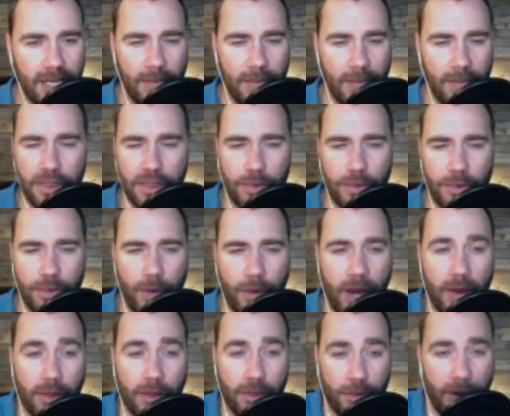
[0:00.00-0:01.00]

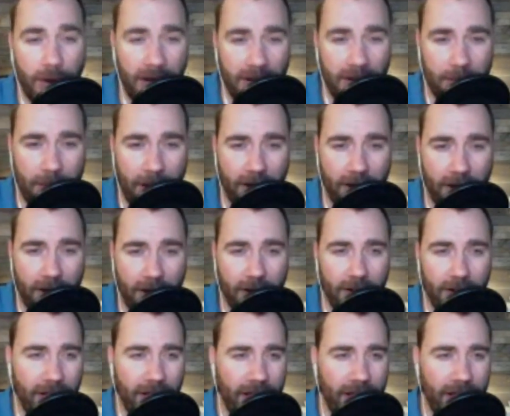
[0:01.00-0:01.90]
Threaded barrel,